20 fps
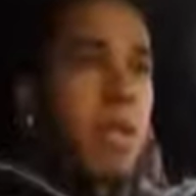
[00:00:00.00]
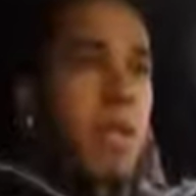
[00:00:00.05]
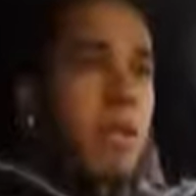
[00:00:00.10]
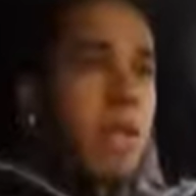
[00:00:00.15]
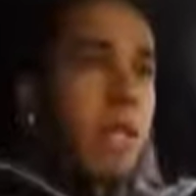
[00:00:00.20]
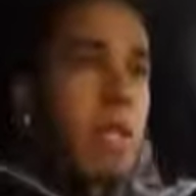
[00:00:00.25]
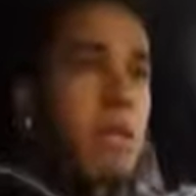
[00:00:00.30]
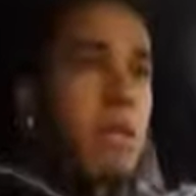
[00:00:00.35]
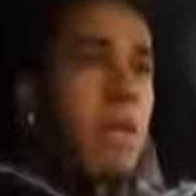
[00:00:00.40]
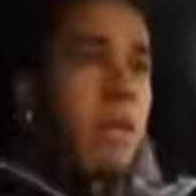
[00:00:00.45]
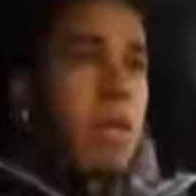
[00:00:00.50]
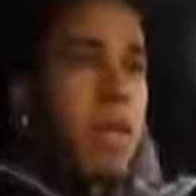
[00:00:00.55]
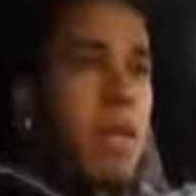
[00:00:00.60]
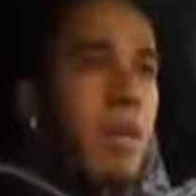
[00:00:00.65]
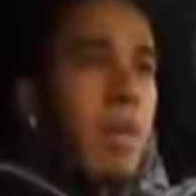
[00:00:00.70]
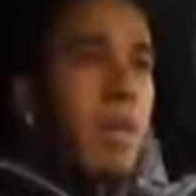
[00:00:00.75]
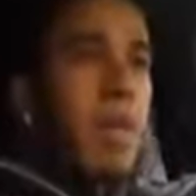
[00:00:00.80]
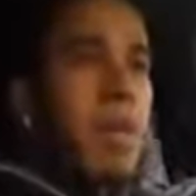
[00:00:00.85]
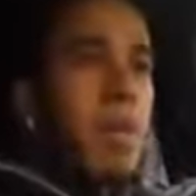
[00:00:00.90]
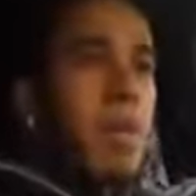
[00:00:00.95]
in the team.
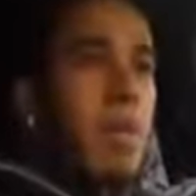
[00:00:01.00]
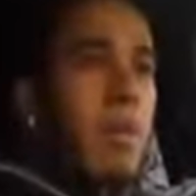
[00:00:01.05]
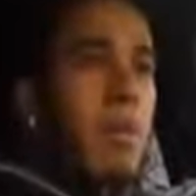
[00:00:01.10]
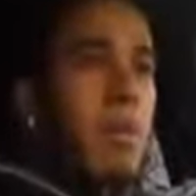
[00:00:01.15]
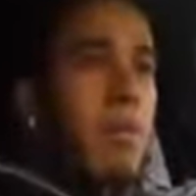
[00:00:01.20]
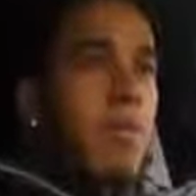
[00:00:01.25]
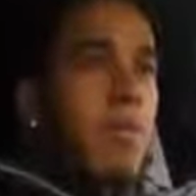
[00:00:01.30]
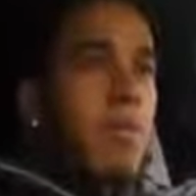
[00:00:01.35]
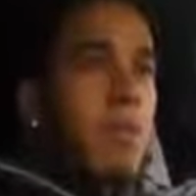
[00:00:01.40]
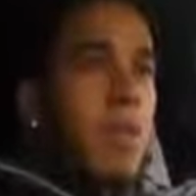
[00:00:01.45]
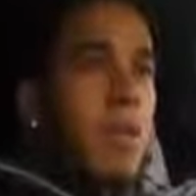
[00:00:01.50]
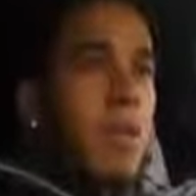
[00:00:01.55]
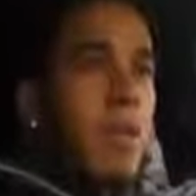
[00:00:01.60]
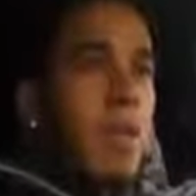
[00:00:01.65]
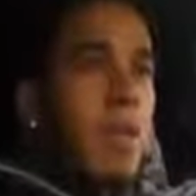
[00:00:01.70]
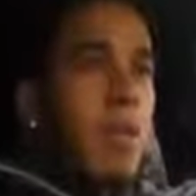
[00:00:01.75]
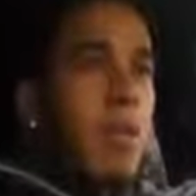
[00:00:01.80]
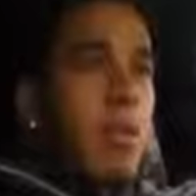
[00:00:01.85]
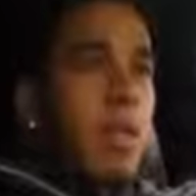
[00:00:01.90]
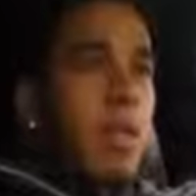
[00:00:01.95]
Been
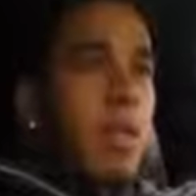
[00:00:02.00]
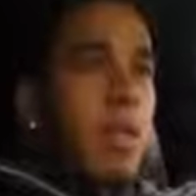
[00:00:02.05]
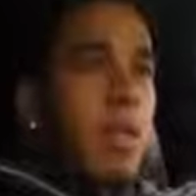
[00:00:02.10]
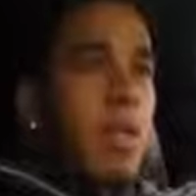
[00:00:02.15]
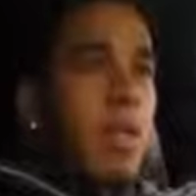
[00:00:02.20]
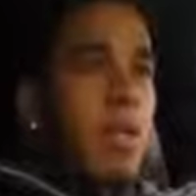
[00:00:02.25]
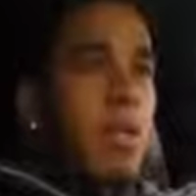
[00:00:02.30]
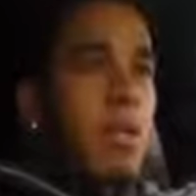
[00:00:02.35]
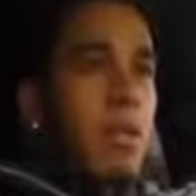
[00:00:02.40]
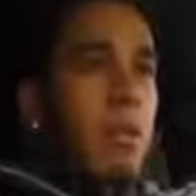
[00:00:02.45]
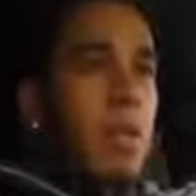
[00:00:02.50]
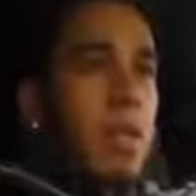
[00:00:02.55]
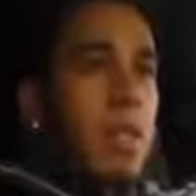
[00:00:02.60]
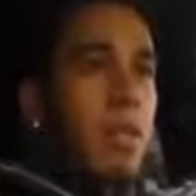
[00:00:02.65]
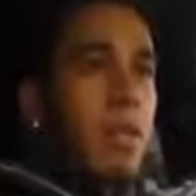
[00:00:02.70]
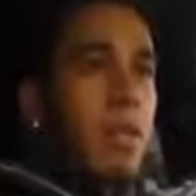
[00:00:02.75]
included in so many